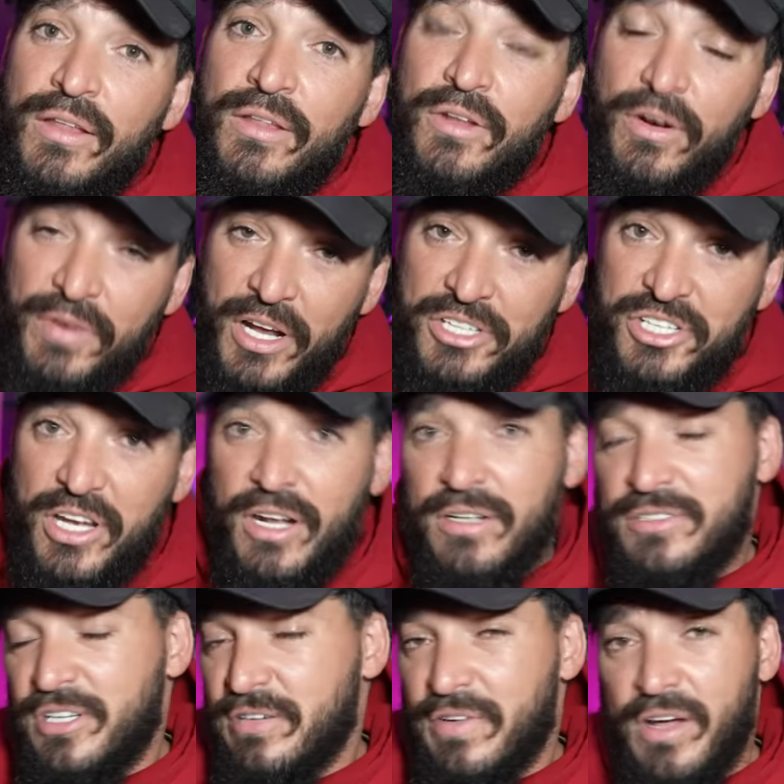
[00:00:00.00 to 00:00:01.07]
The Overnight
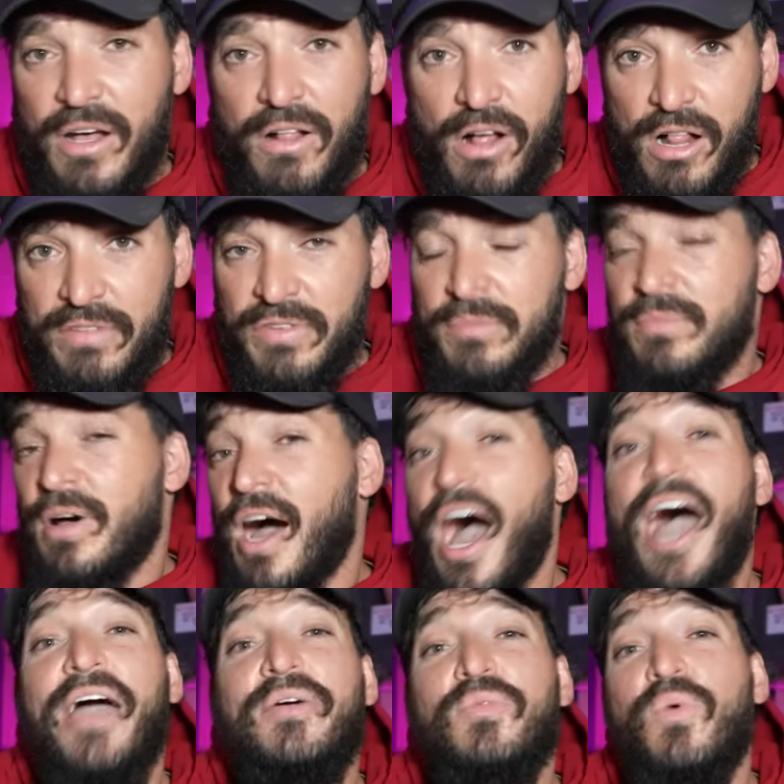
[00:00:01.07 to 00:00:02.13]
channel, TFIL, all of them.
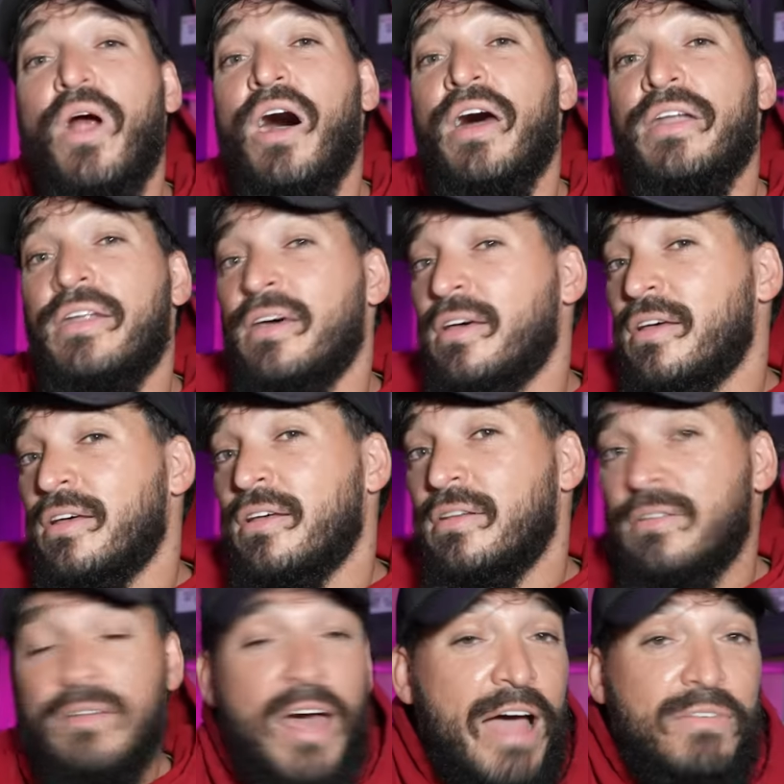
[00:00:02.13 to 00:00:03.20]
I run
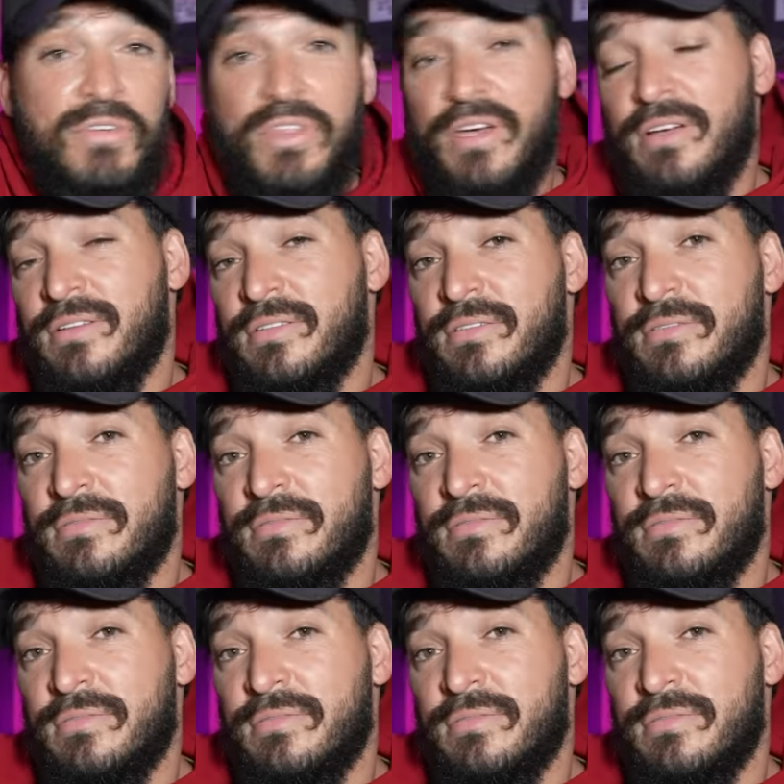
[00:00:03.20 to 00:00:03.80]
everything,